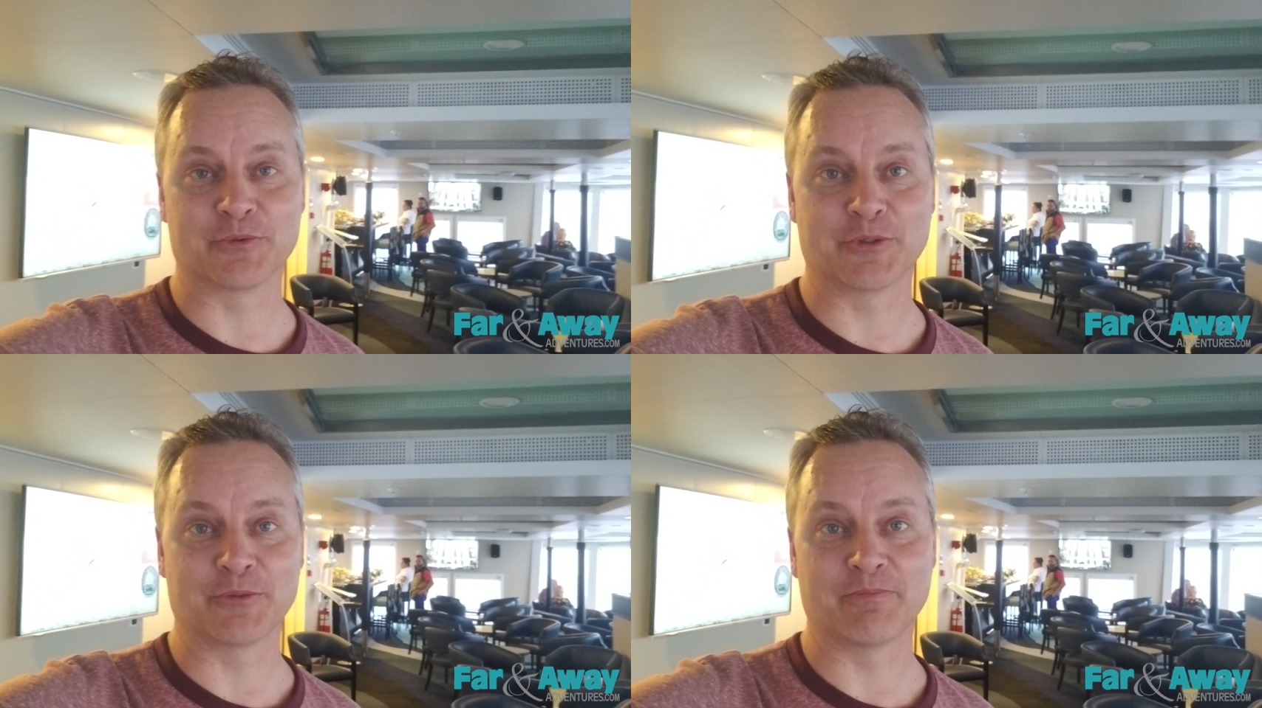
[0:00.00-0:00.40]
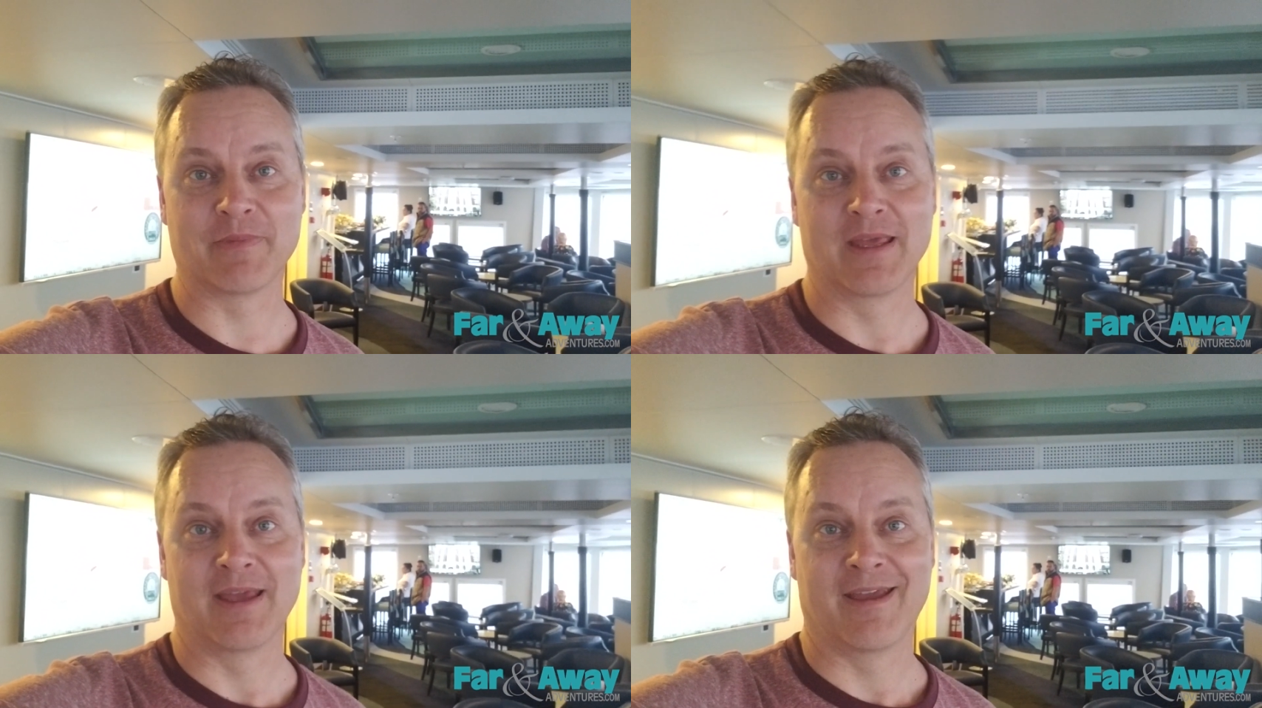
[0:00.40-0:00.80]
room
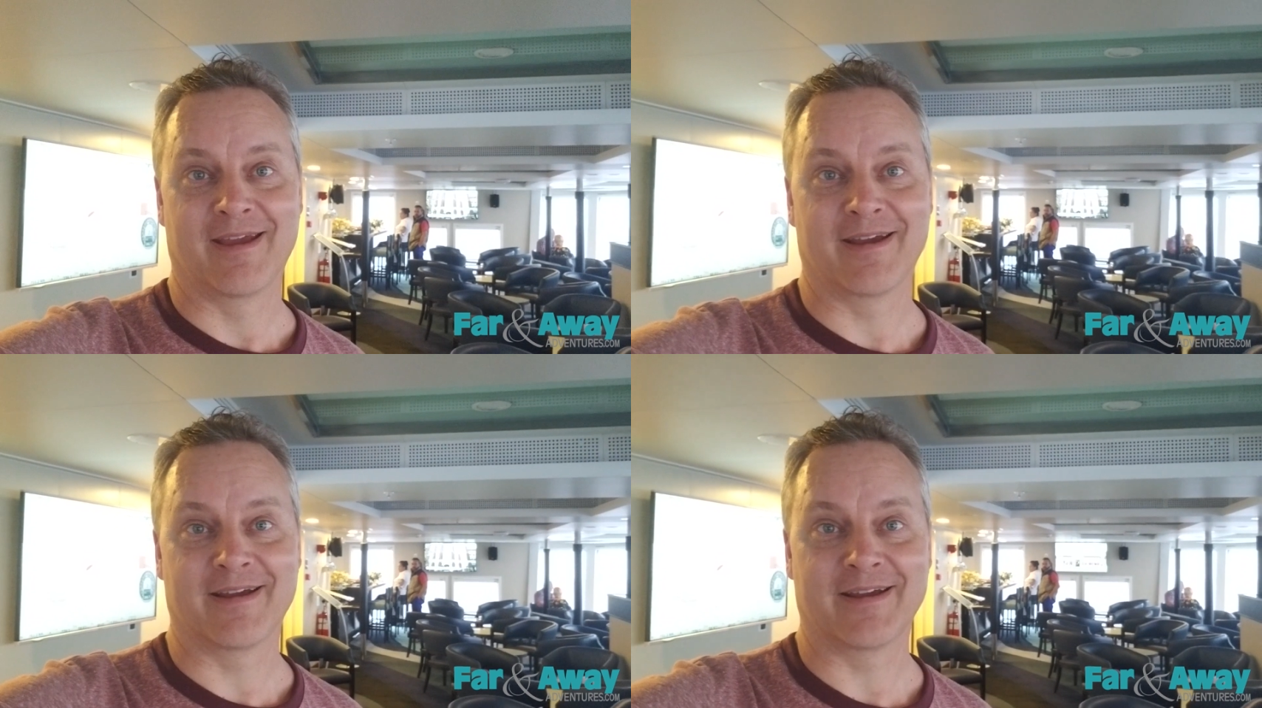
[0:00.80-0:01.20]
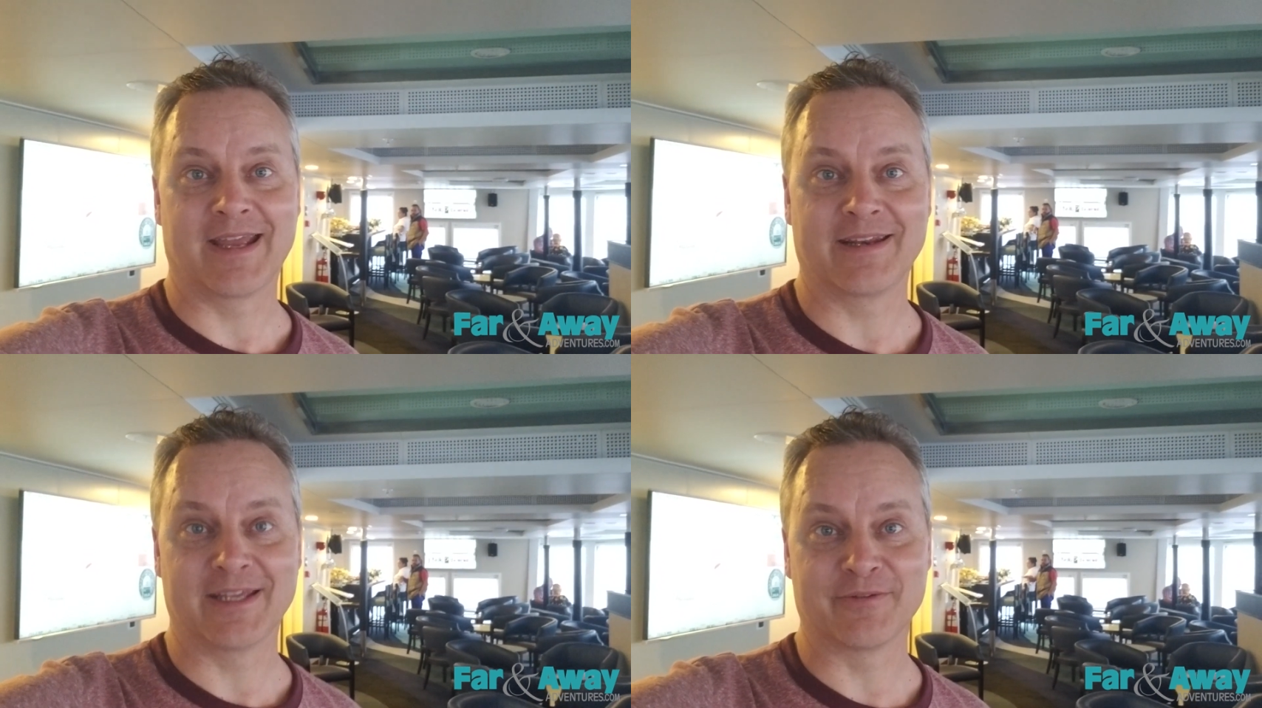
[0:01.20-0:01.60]

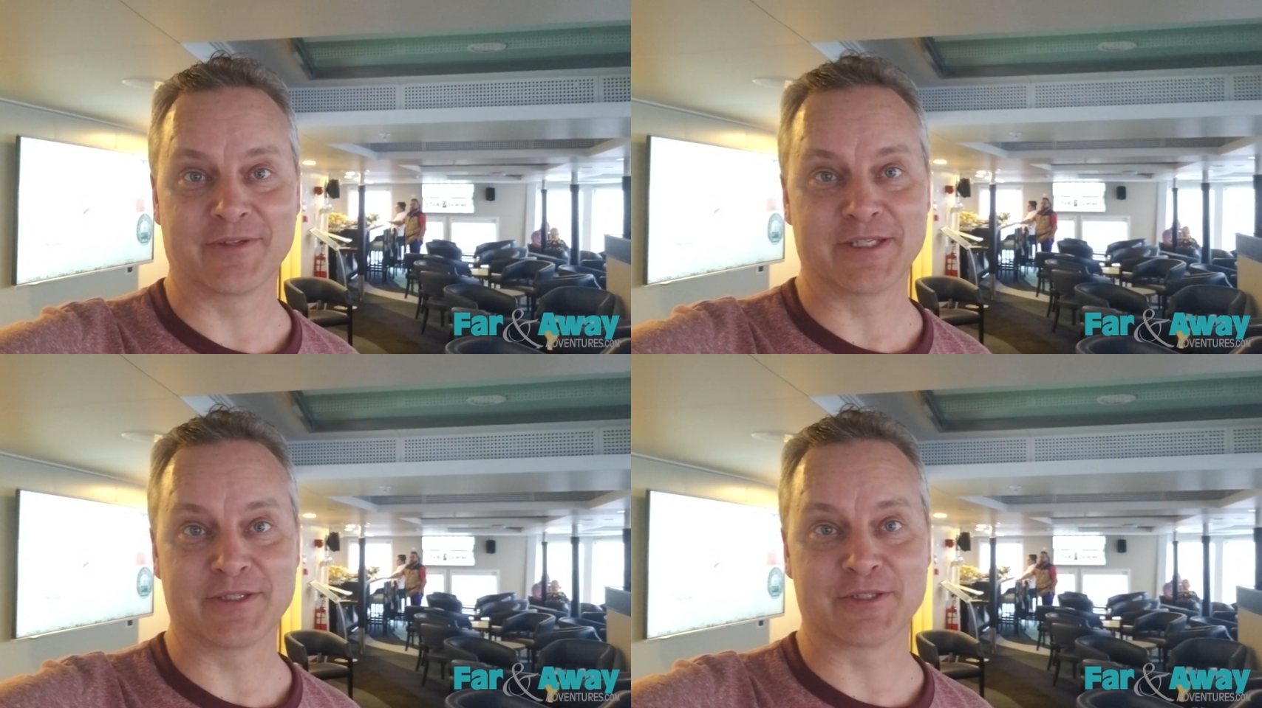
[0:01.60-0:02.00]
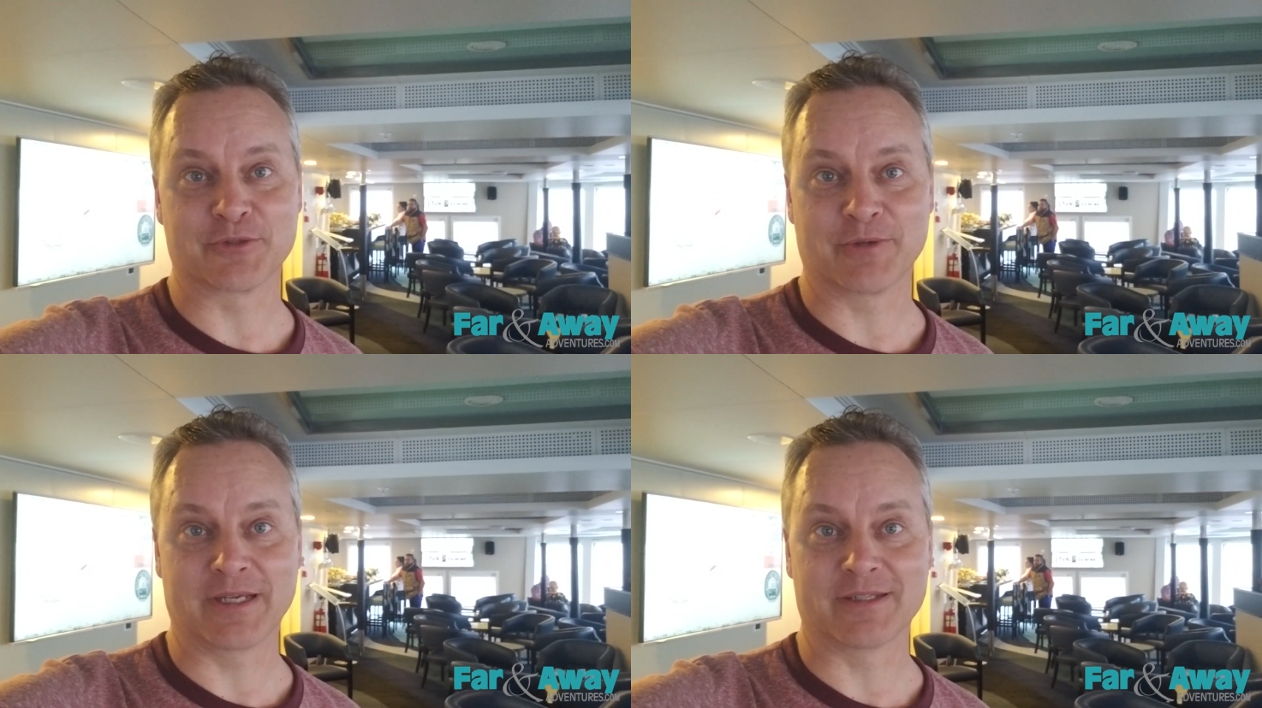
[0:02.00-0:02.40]
any of these
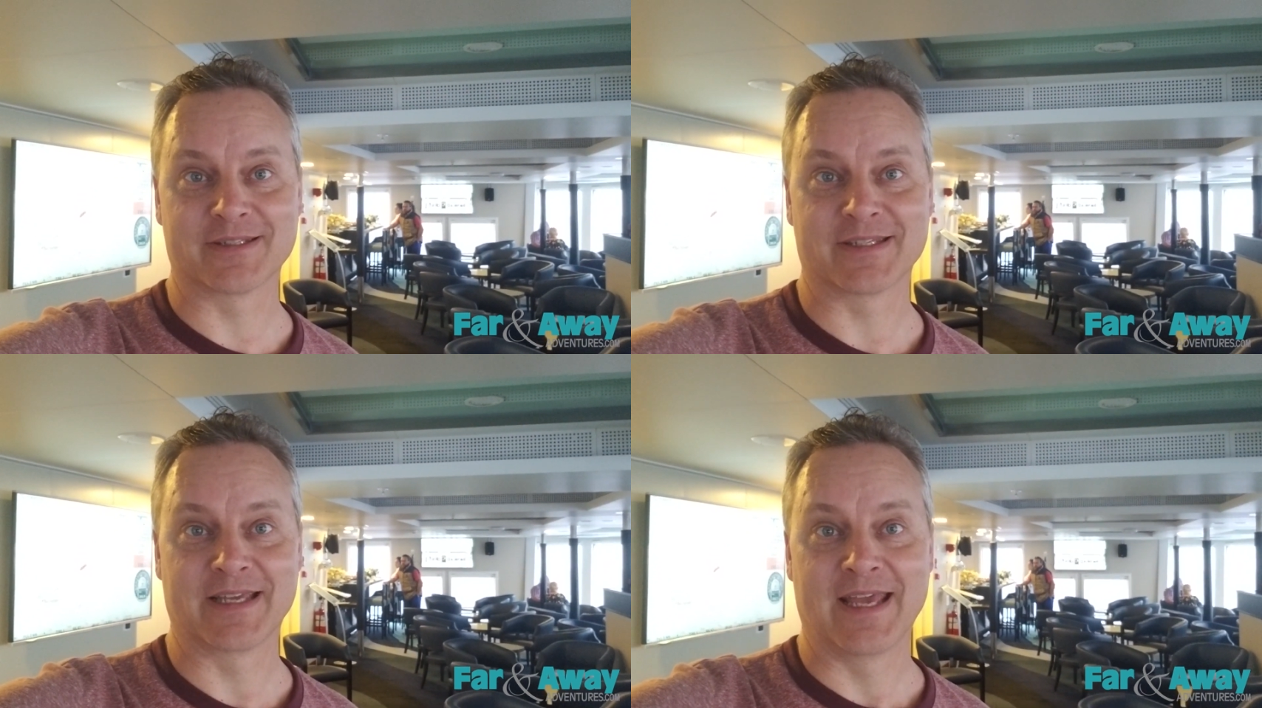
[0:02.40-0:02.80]
drinks.